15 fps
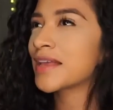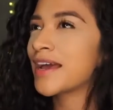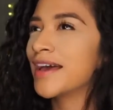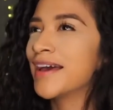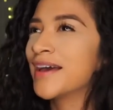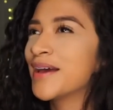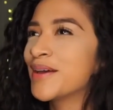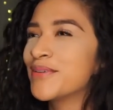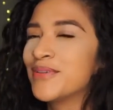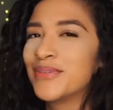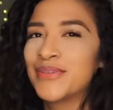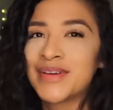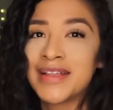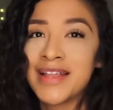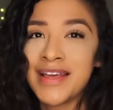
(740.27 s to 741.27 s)
I
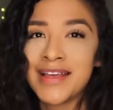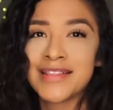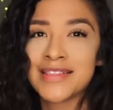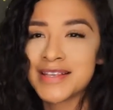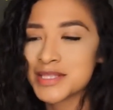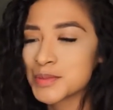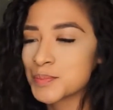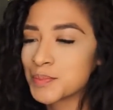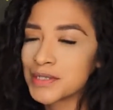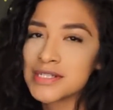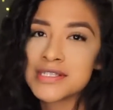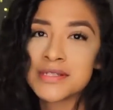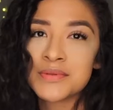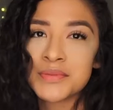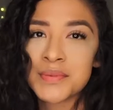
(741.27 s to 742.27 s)
feel like this
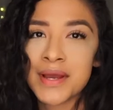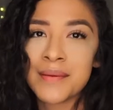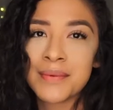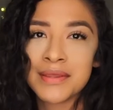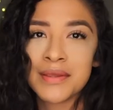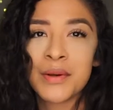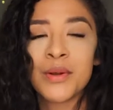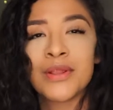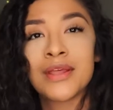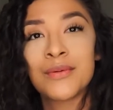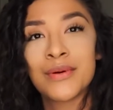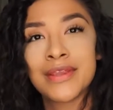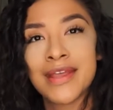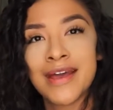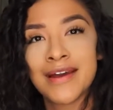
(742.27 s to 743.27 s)
person would probably be the only
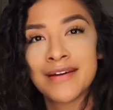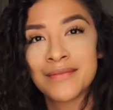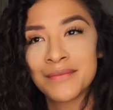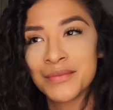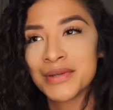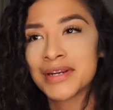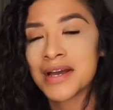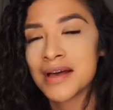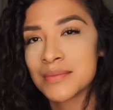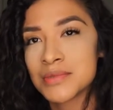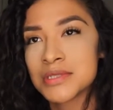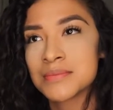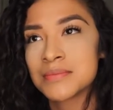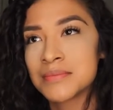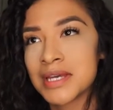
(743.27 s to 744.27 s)
one that would
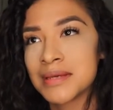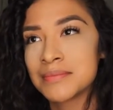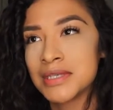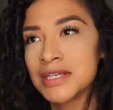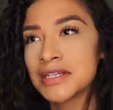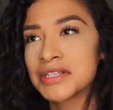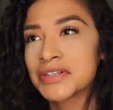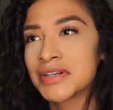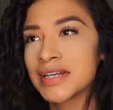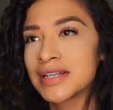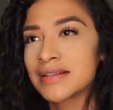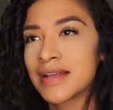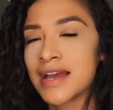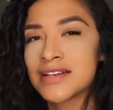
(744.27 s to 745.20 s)
come to my meet and greet.